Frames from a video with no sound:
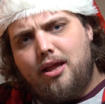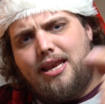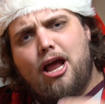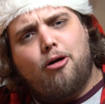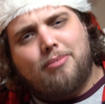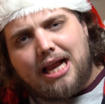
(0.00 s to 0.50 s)

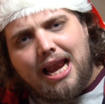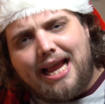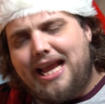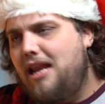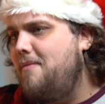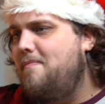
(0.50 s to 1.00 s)
Now I'm
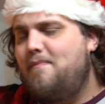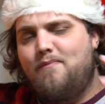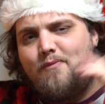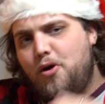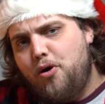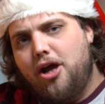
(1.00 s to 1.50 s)
clicking.
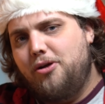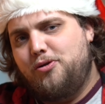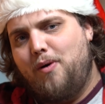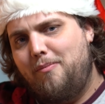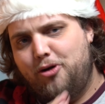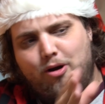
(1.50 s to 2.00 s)
Who
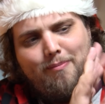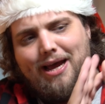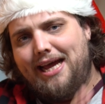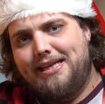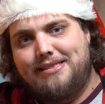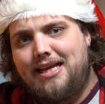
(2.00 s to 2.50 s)
knows what I'm doing with
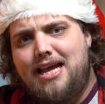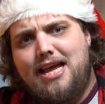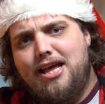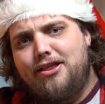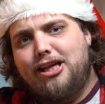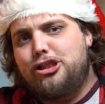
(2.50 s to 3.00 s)
my hands?
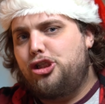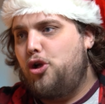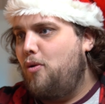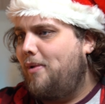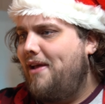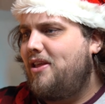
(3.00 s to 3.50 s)
They're just
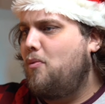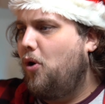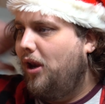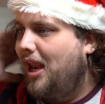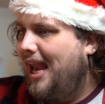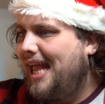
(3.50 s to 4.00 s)
doing whatever they
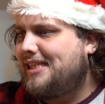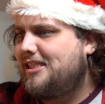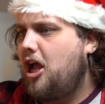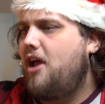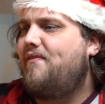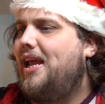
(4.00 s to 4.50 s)
want. Let's
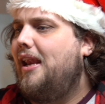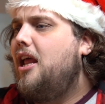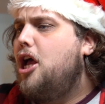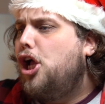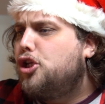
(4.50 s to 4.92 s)
dive in.